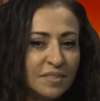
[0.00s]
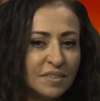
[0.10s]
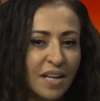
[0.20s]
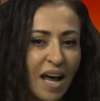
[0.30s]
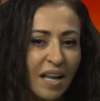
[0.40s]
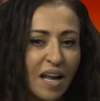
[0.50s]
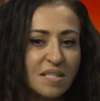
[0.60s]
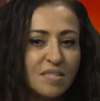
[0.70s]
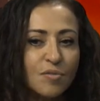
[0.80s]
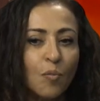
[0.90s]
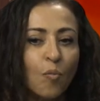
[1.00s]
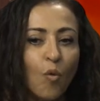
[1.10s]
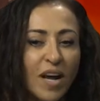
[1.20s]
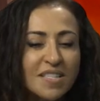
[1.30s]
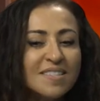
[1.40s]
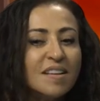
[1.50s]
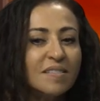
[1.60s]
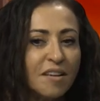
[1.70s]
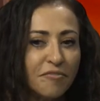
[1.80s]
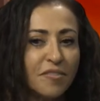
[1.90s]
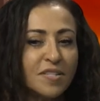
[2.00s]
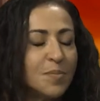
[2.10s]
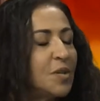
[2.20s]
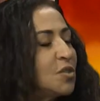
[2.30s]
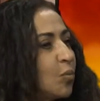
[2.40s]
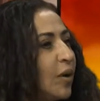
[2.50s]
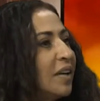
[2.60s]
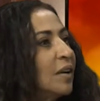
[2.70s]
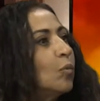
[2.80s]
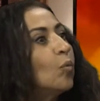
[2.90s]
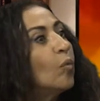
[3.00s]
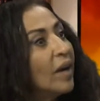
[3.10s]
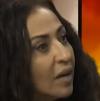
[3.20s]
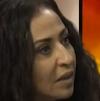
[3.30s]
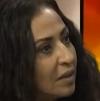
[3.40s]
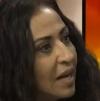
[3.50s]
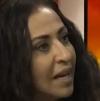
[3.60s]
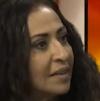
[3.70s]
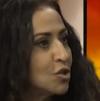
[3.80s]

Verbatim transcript: tell us what's the difference between a will and a